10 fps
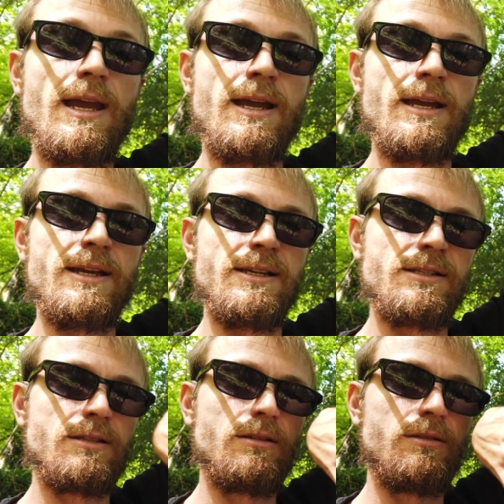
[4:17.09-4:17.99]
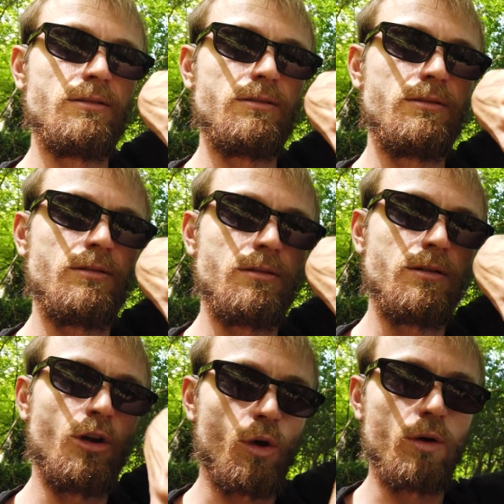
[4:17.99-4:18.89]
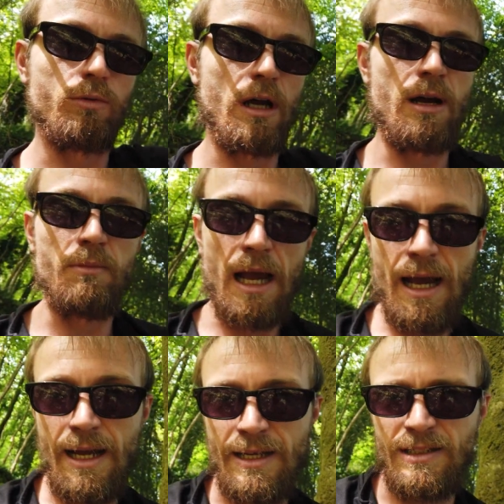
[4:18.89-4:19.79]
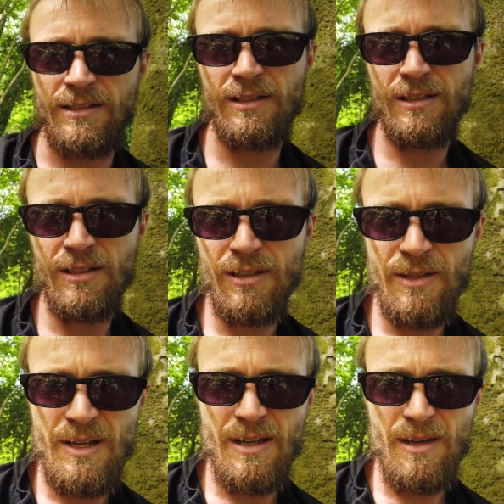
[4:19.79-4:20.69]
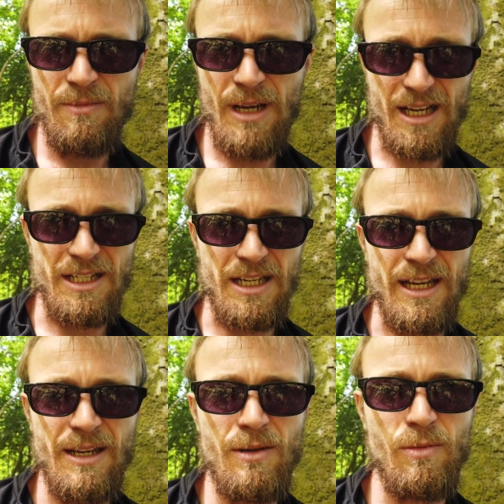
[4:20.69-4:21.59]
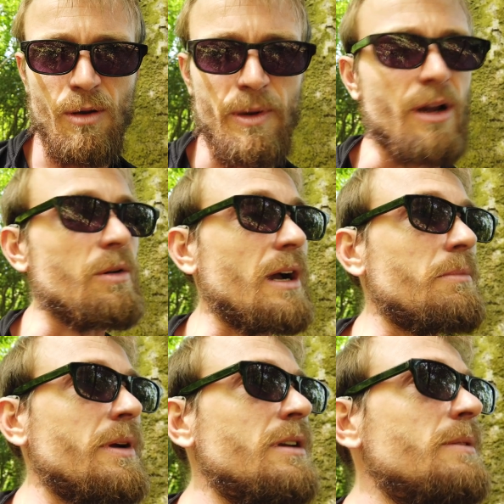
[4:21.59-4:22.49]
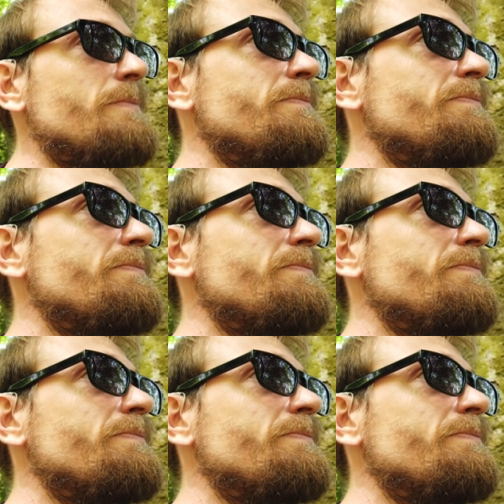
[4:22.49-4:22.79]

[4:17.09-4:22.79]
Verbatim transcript: is Lockwood Dam and Blackson Key, where we go camping.